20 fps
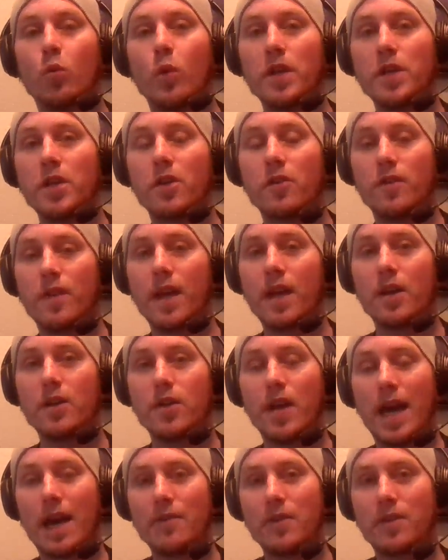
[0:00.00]
when you're there,
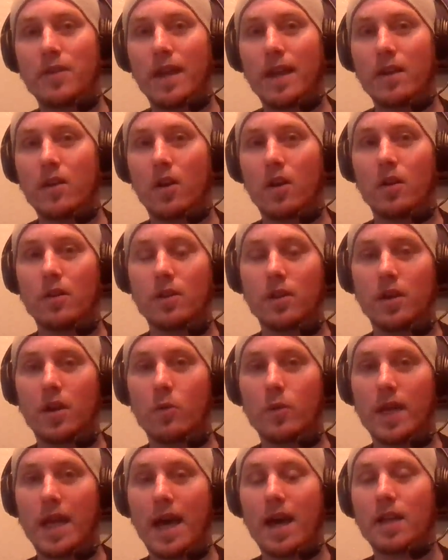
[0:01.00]
you have a thing called
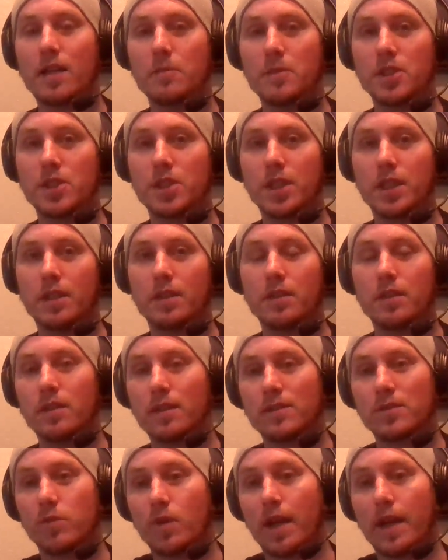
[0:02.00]
a reality machine.
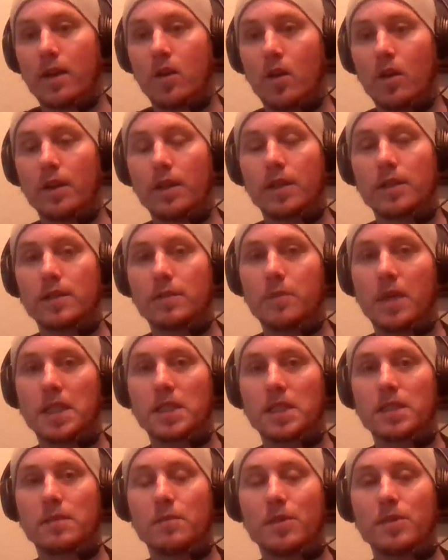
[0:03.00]
That's what I call it because it
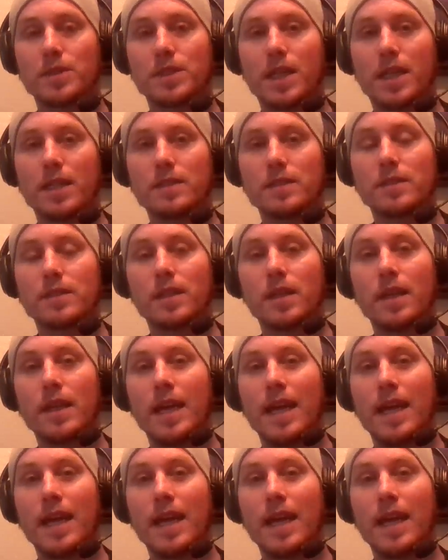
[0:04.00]
makes the most sense.